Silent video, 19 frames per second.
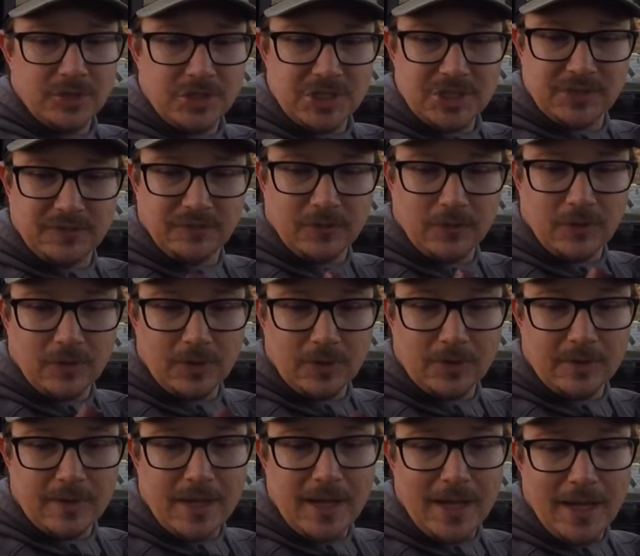just
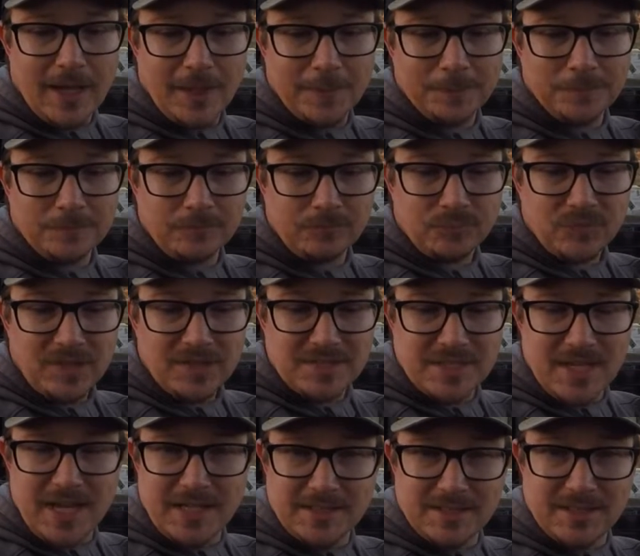for
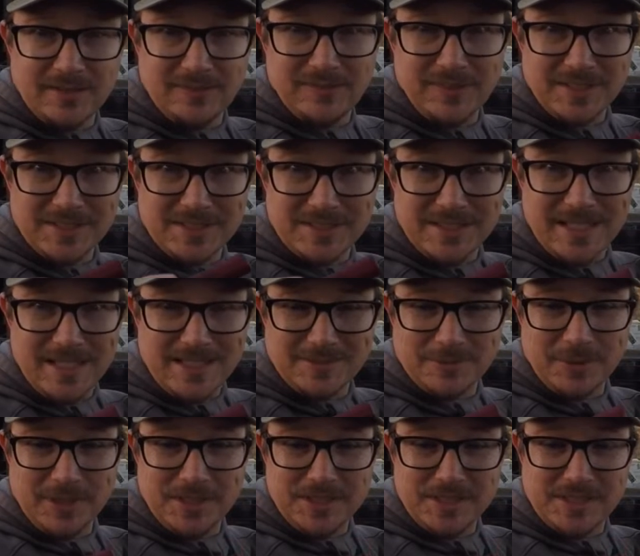scientific
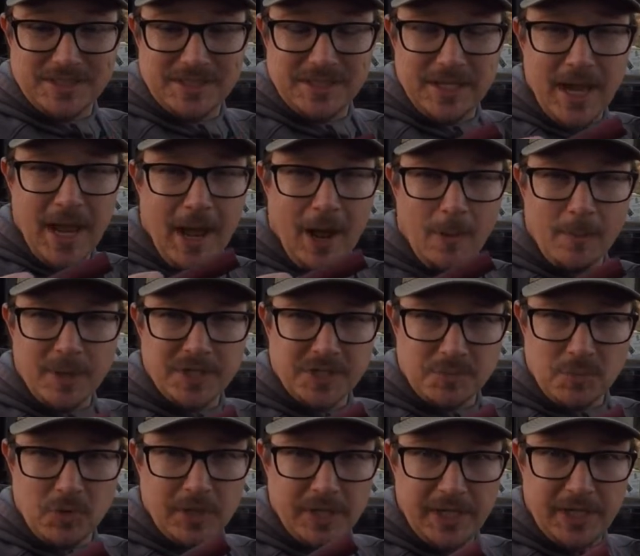sakes, we're gonna see how much
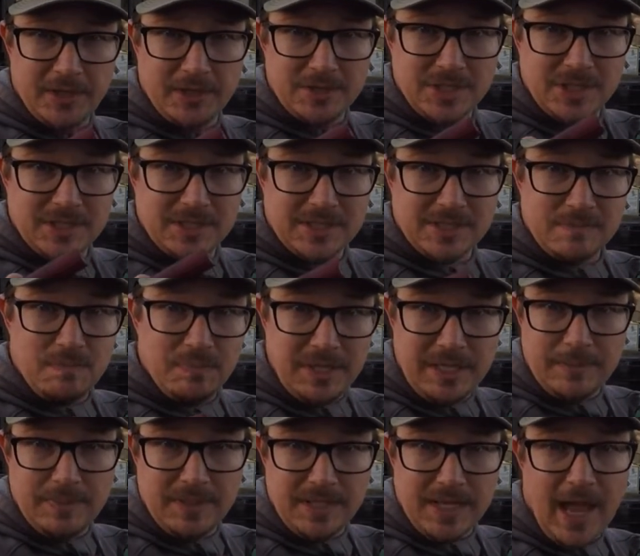more energy does
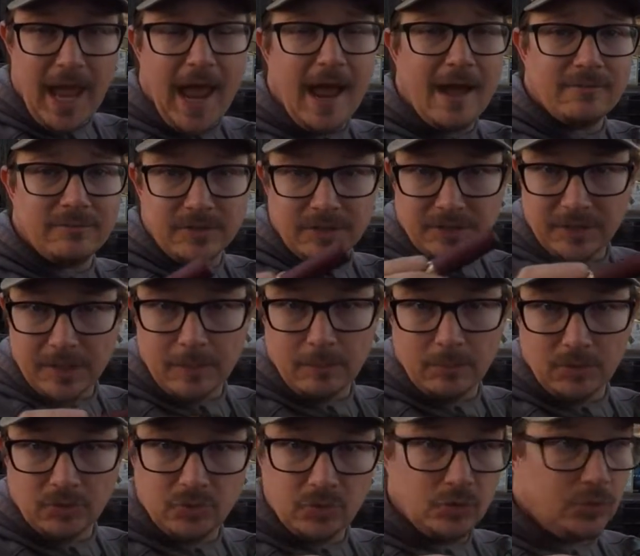BB have than
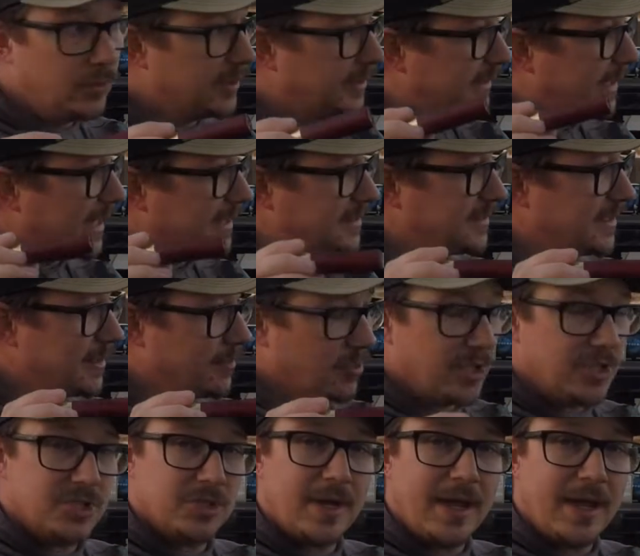number two at that same range.